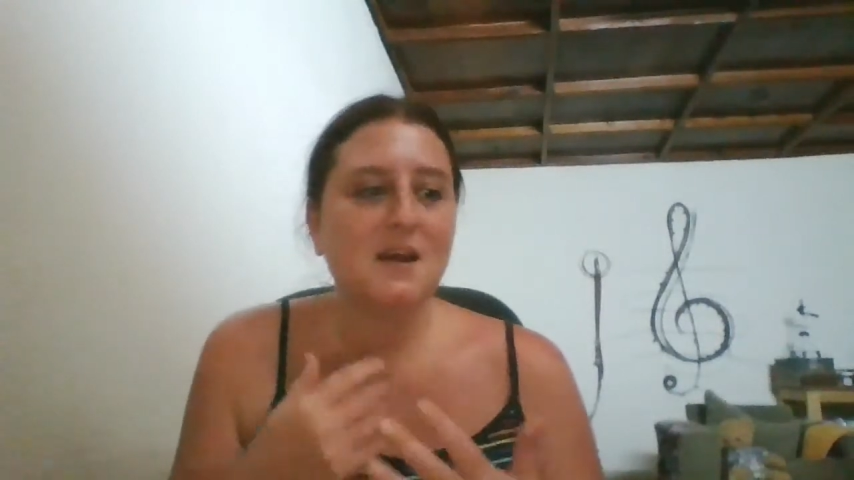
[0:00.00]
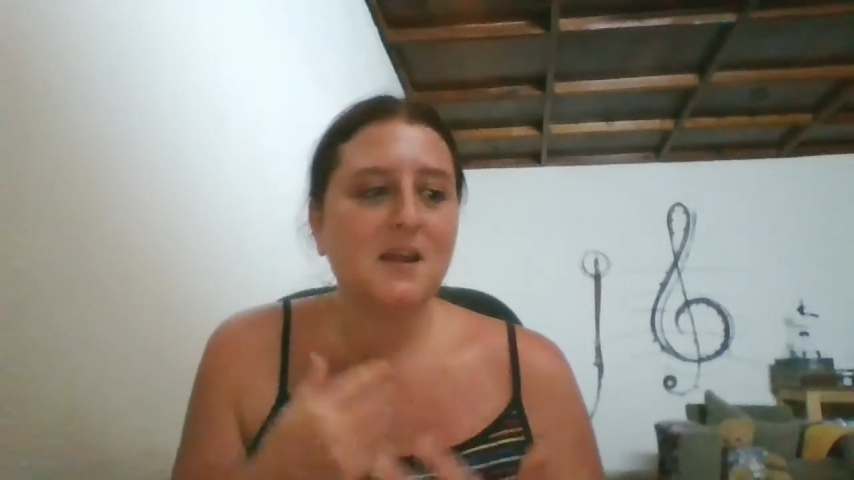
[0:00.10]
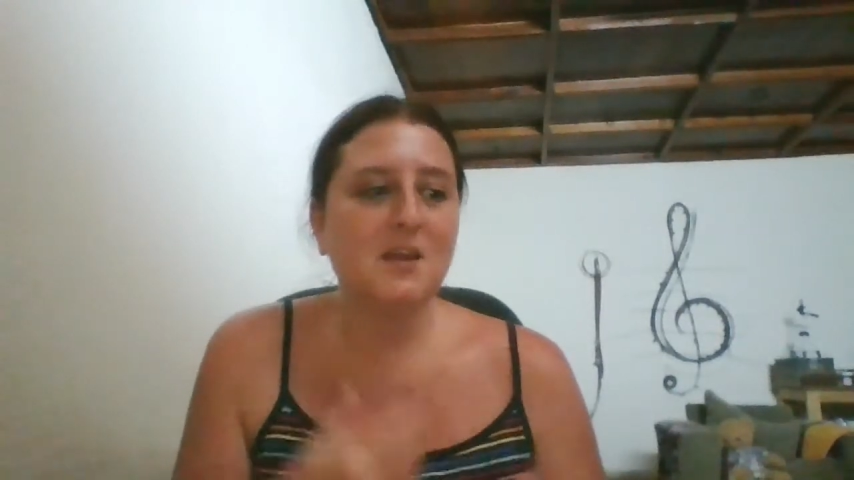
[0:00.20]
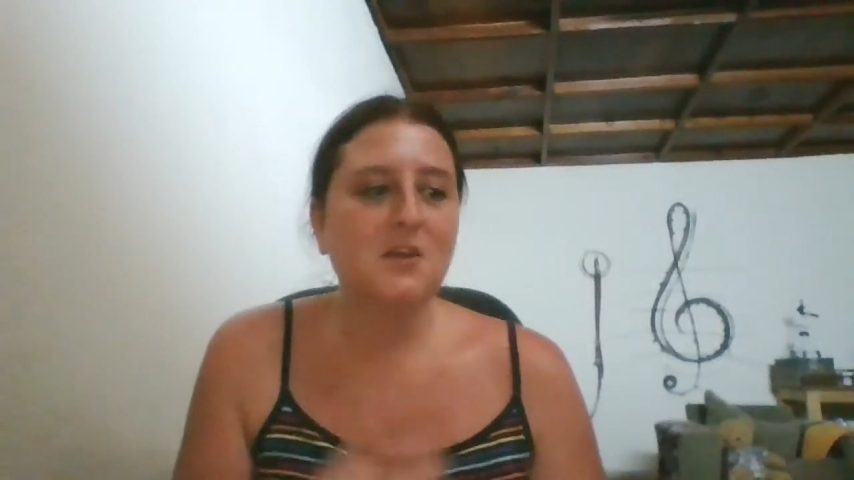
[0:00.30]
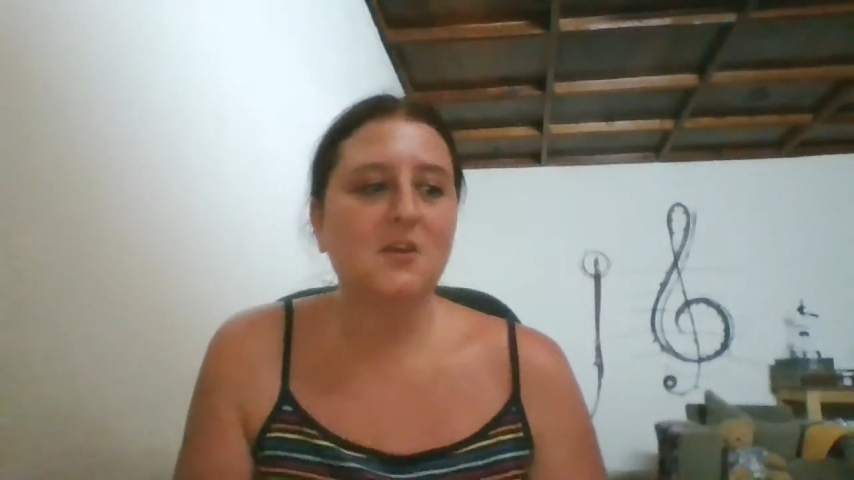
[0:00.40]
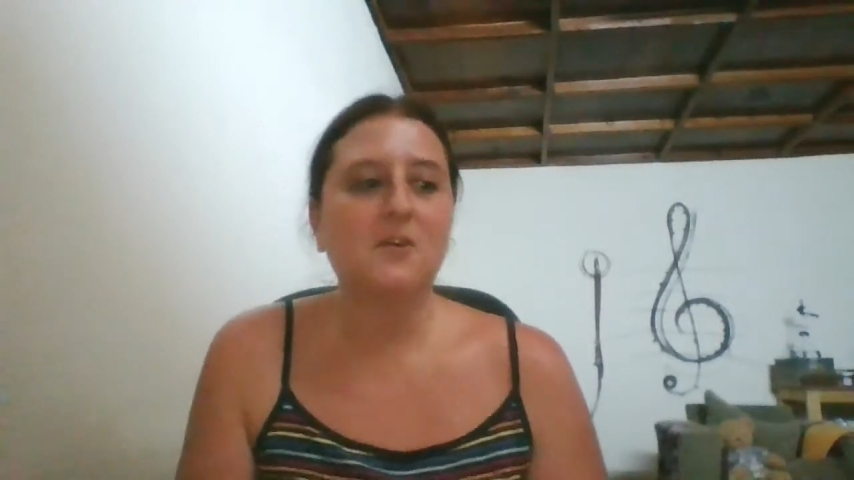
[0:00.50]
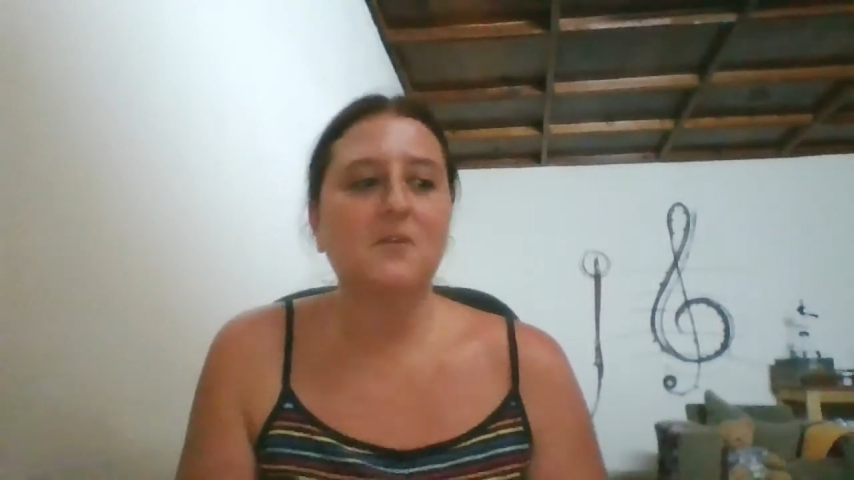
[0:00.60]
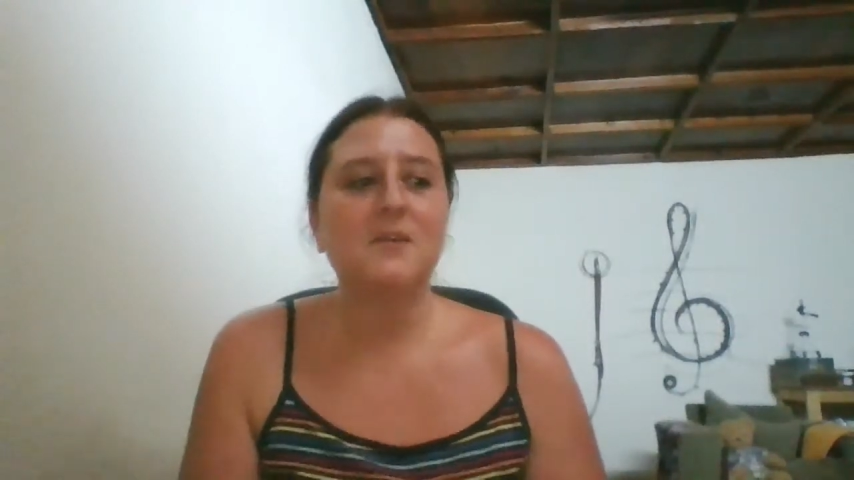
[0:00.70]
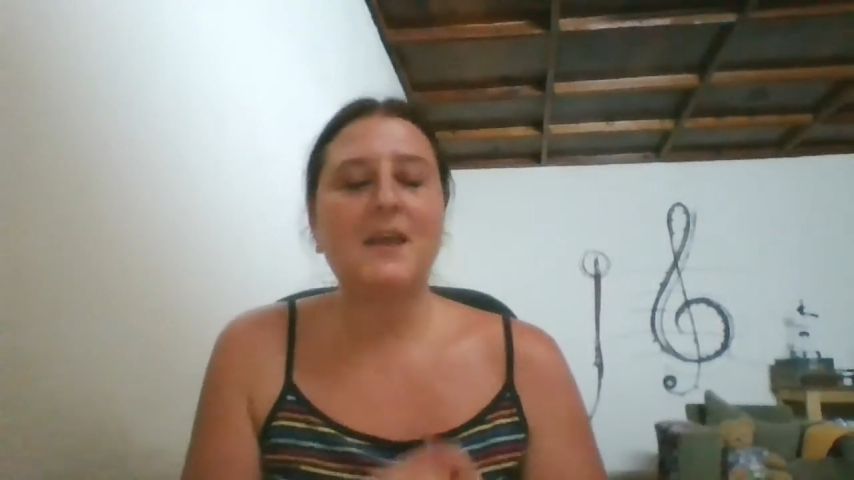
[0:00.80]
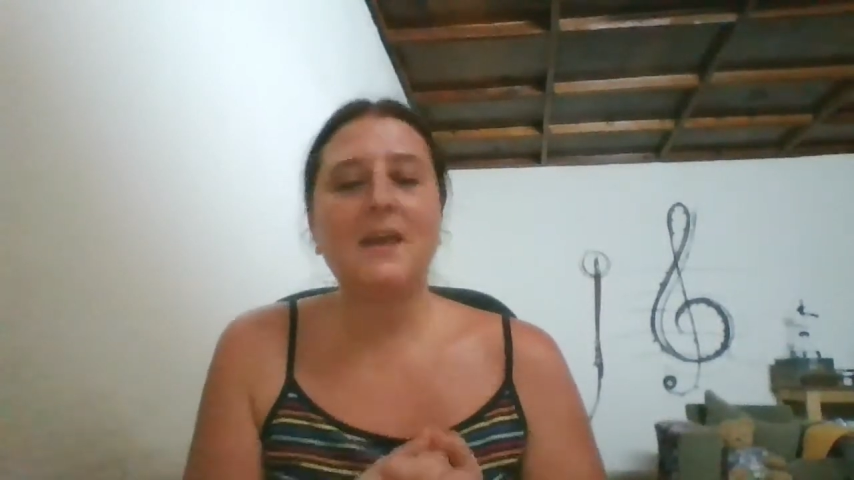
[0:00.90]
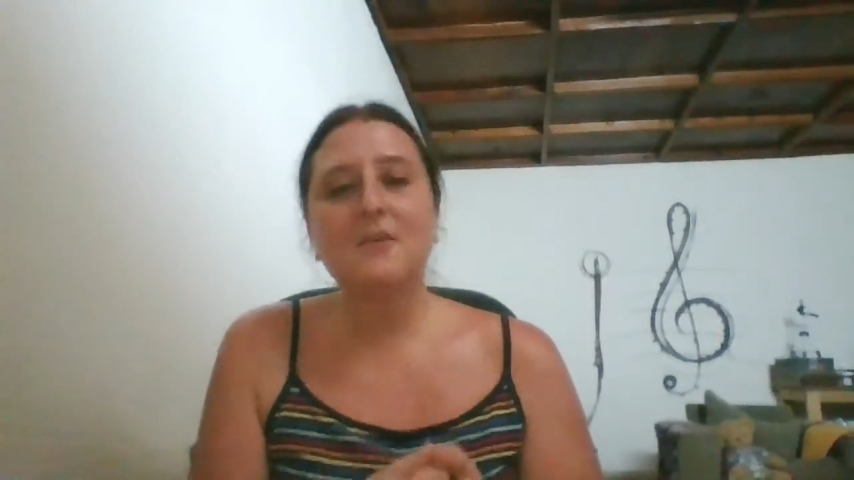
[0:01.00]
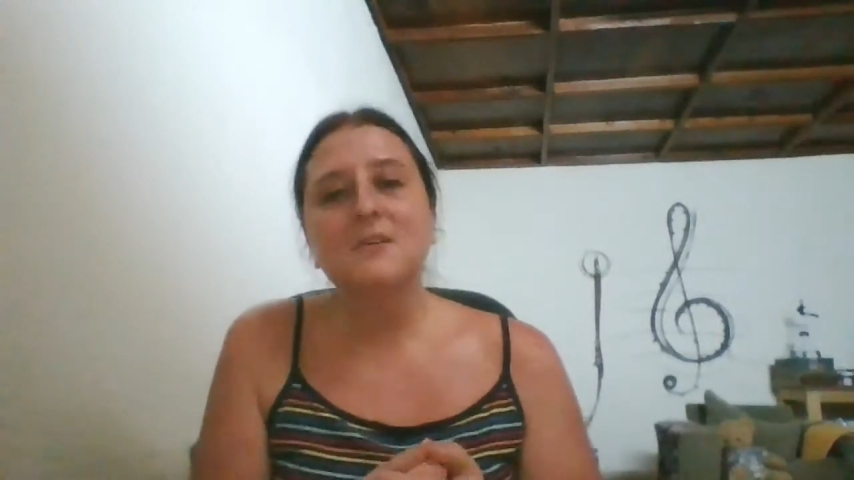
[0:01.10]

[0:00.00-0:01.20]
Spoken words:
here